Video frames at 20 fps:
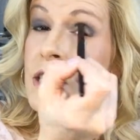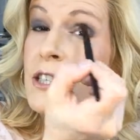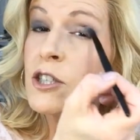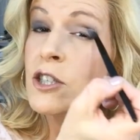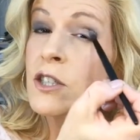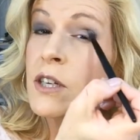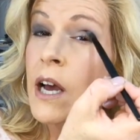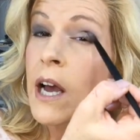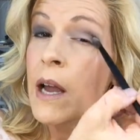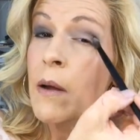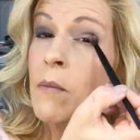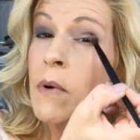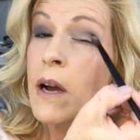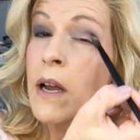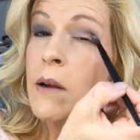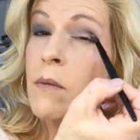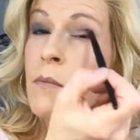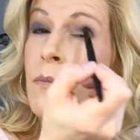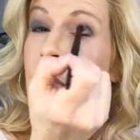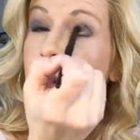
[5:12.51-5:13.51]
each time
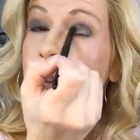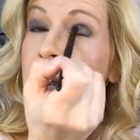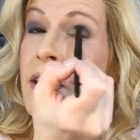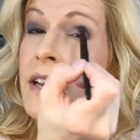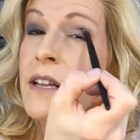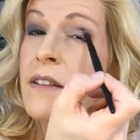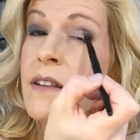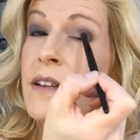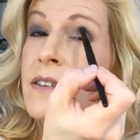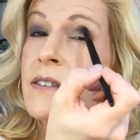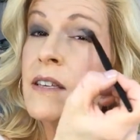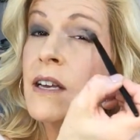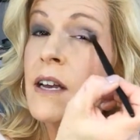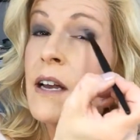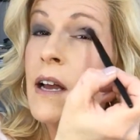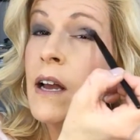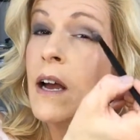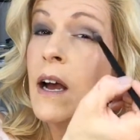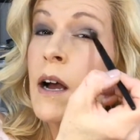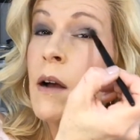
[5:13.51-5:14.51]
I am blending this,
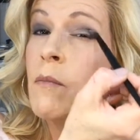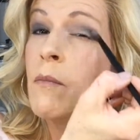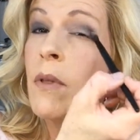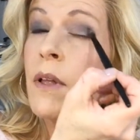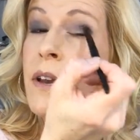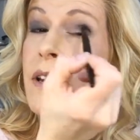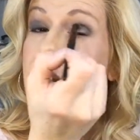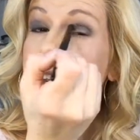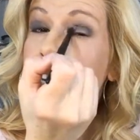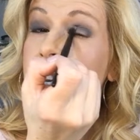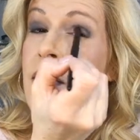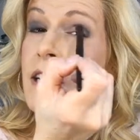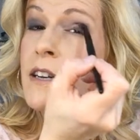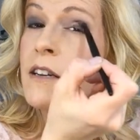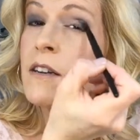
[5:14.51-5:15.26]
I'm blending it